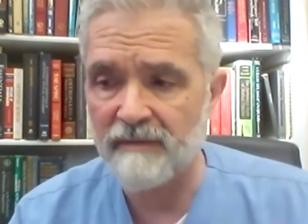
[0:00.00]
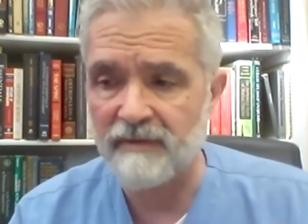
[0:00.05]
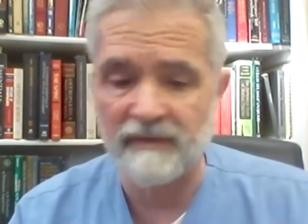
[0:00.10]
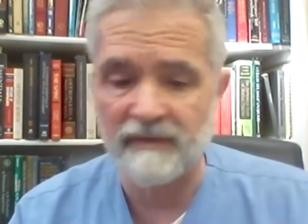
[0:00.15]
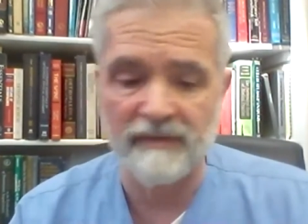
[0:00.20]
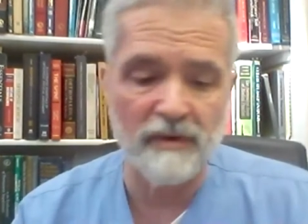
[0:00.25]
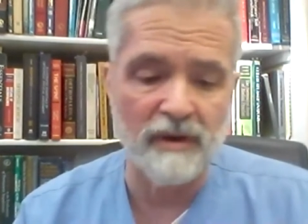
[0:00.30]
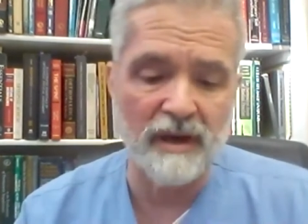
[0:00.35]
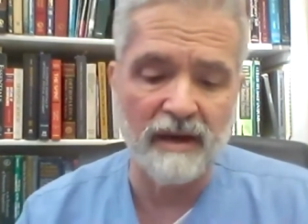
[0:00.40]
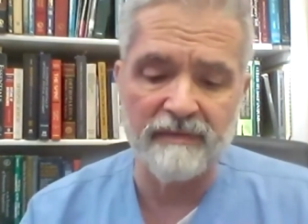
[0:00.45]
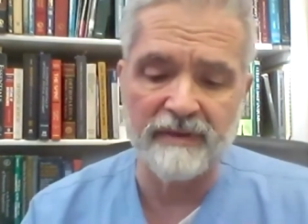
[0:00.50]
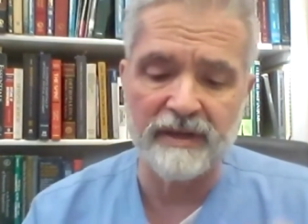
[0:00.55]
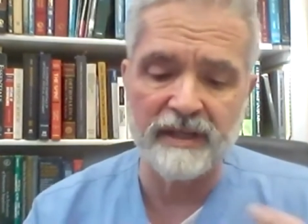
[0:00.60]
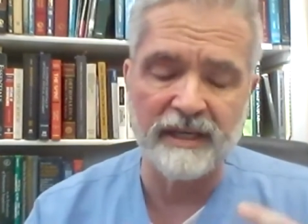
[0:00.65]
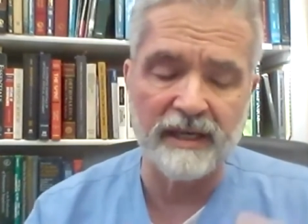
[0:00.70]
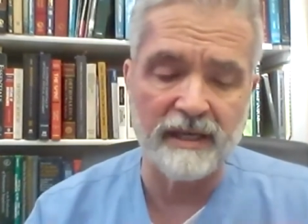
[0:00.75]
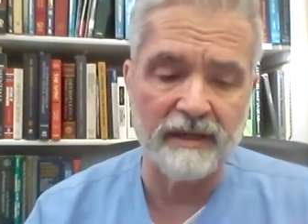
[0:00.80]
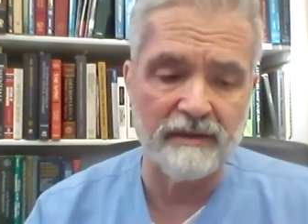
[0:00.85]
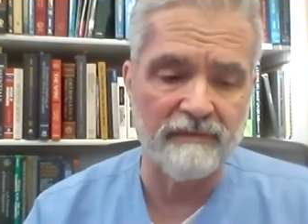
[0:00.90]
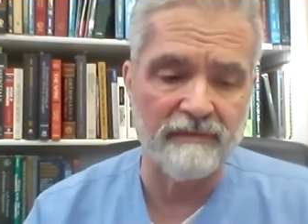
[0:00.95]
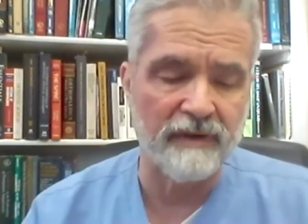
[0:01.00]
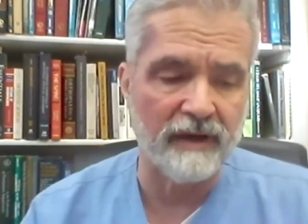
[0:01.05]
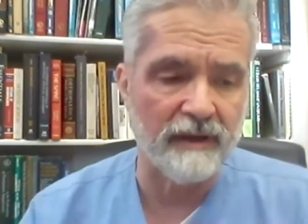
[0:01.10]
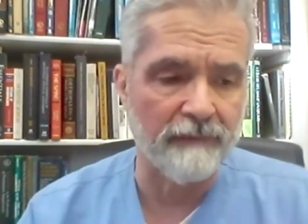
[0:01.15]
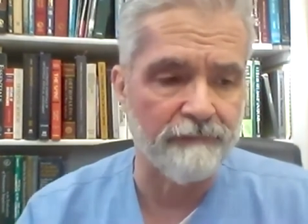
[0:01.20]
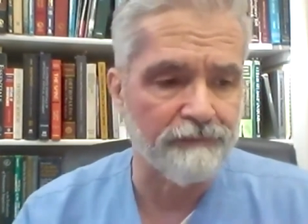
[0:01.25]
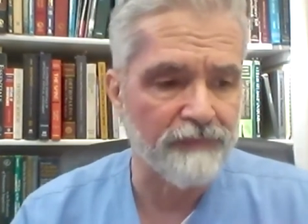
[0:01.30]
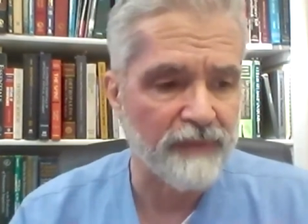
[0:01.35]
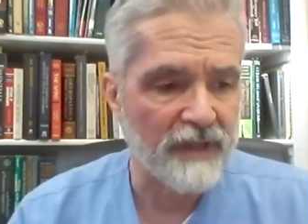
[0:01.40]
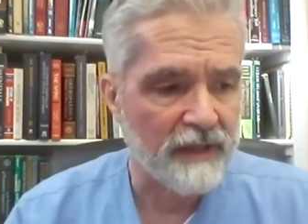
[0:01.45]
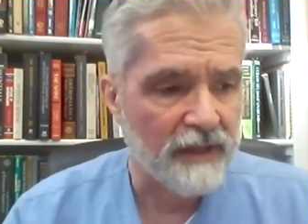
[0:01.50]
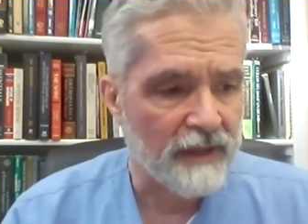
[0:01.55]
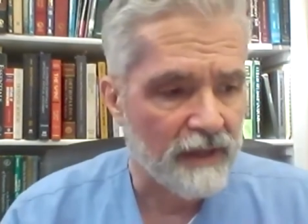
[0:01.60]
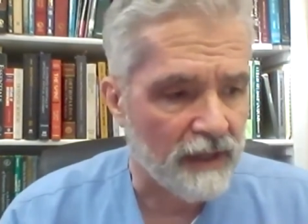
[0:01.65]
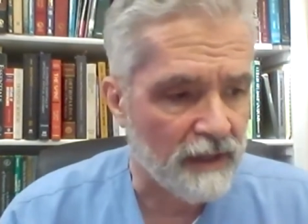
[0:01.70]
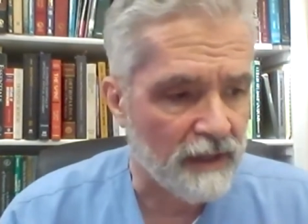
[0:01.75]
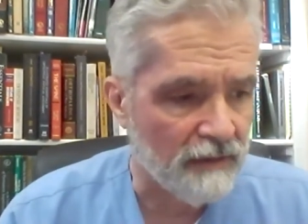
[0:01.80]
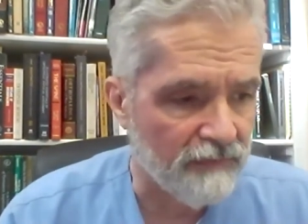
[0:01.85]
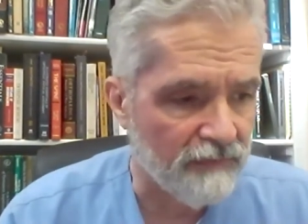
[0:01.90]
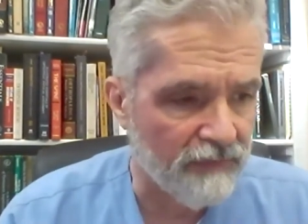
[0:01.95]
If you have any kind of uh,
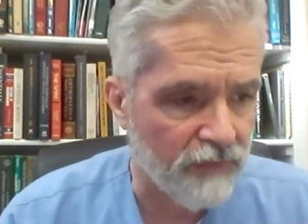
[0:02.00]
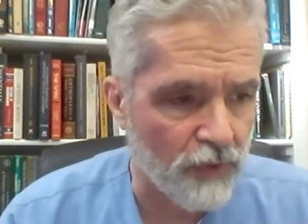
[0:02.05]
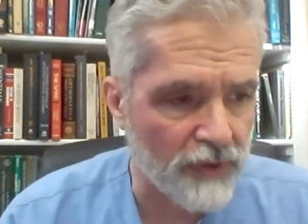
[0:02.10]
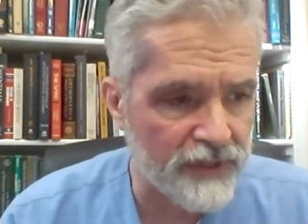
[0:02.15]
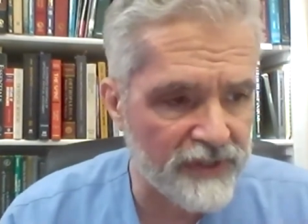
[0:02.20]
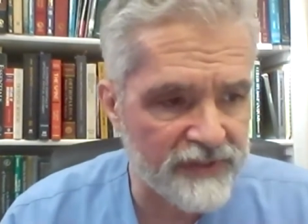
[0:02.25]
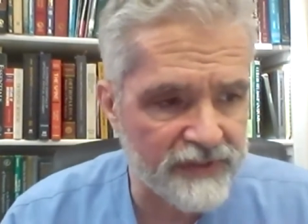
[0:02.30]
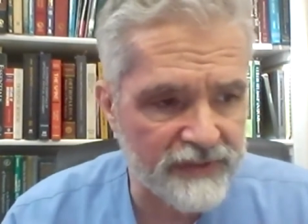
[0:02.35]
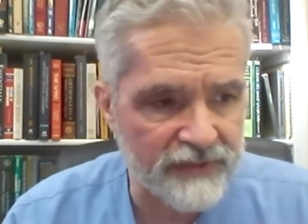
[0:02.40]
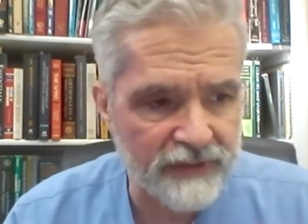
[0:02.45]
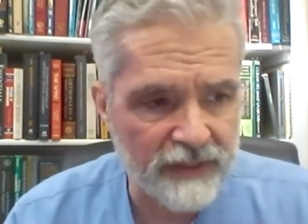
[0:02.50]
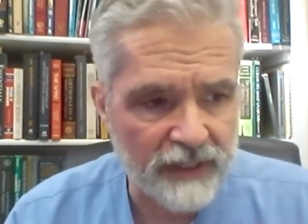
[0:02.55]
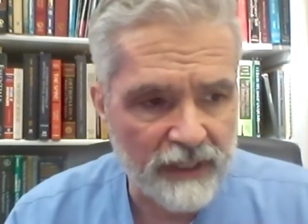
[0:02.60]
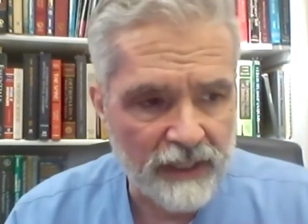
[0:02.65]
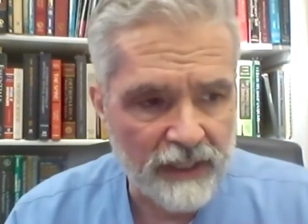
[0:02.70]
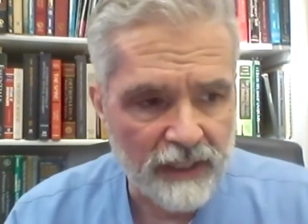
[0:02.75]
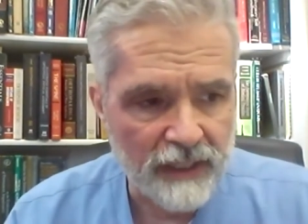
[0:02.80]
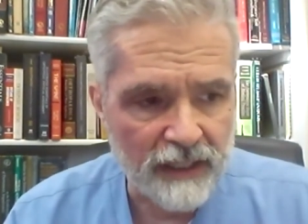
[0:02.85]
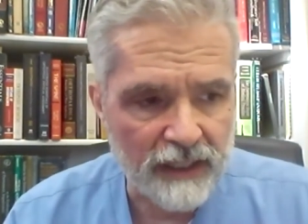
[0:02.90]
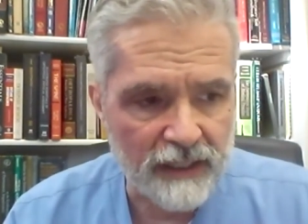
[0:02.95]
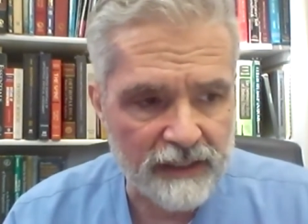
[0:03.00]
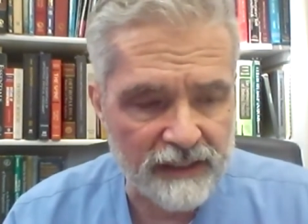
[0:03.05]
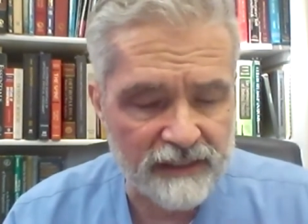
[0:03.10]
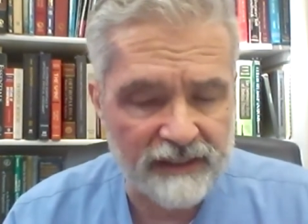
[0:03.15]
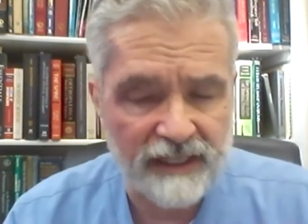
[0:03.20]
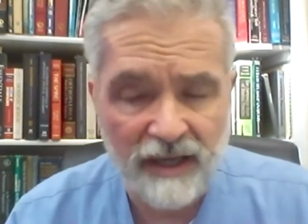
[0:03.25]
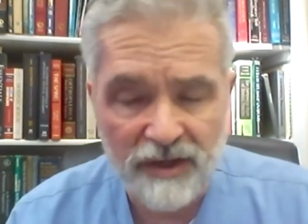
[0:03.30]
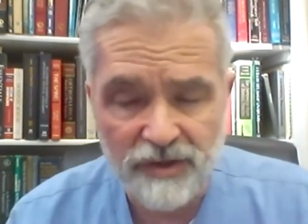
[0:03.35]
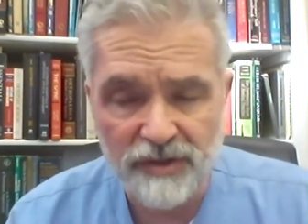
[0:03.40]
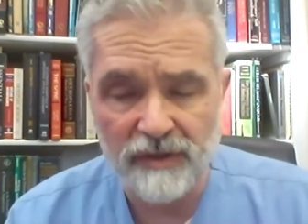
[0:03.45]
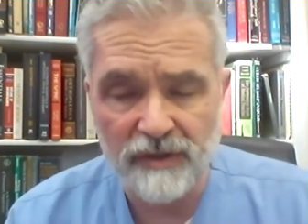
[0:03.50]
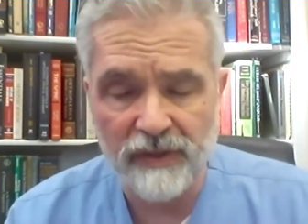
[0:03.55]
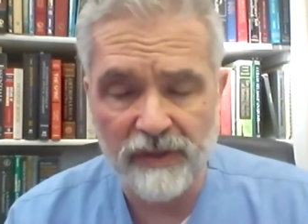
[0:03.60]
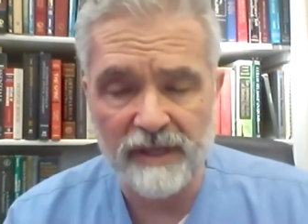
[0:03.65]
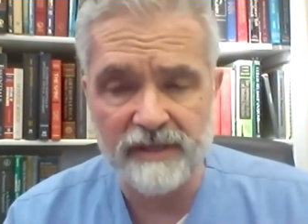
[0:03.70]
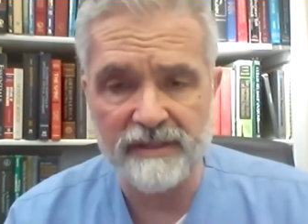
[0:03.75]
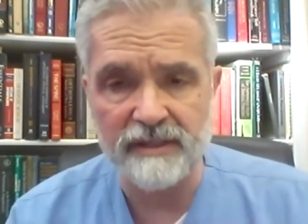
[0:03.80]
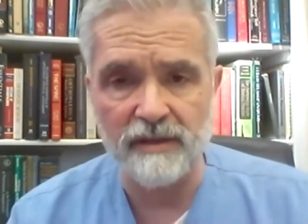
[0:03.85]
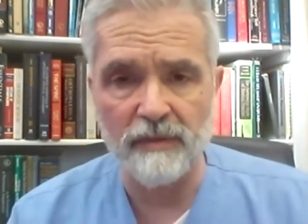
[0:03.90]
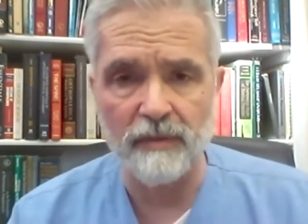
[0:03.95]
uh, voice uh, dictation,
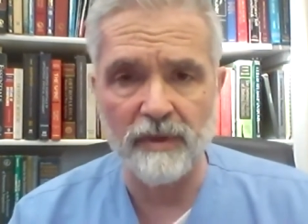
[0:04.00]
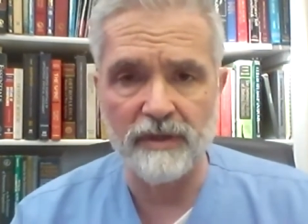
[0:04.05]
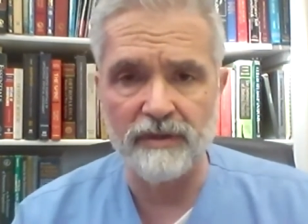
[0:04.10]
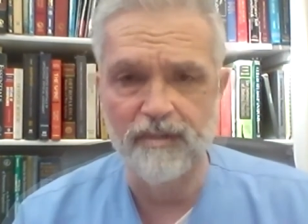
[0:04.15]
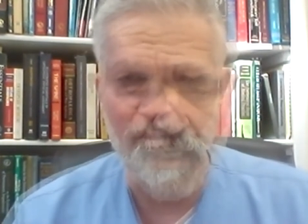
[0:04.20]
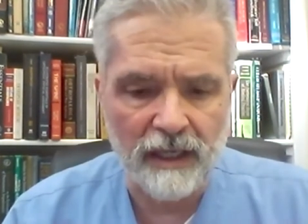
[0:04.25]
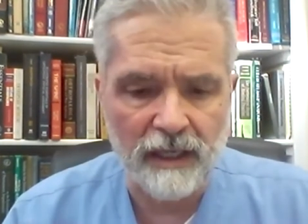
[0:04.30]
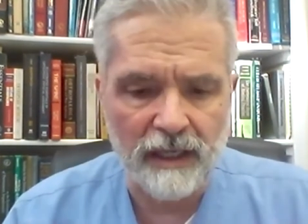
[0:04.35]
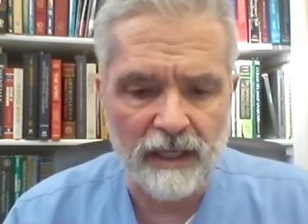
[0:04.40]
things that you want to do.